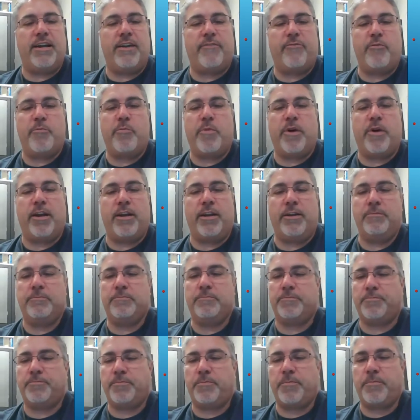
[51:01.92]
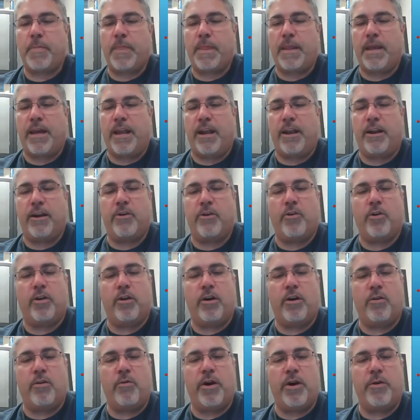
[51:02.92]
to everybody, and it'll go a
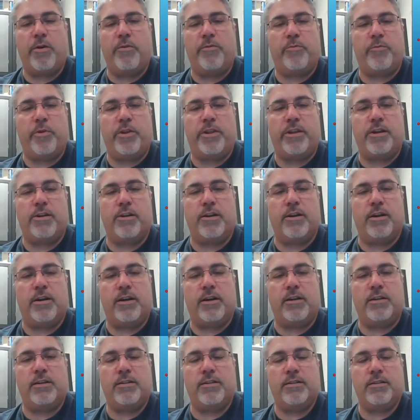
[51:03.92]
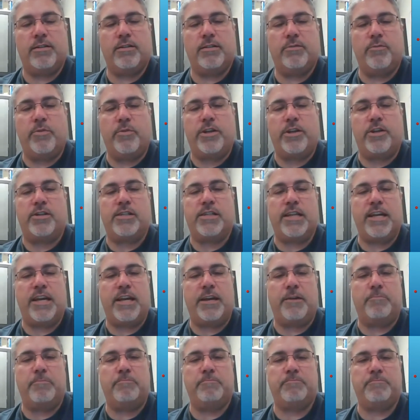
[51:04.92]
long way with your
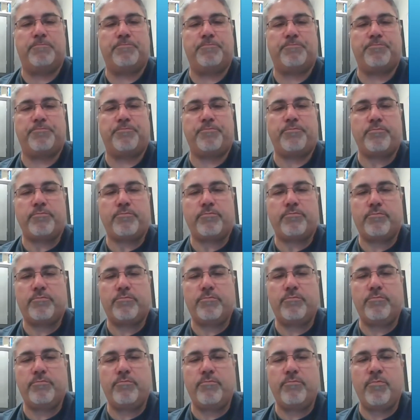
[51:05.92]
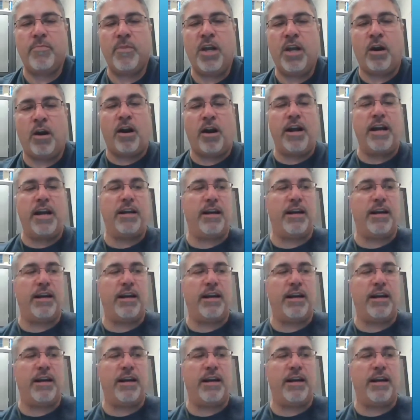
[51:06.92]
team. All right.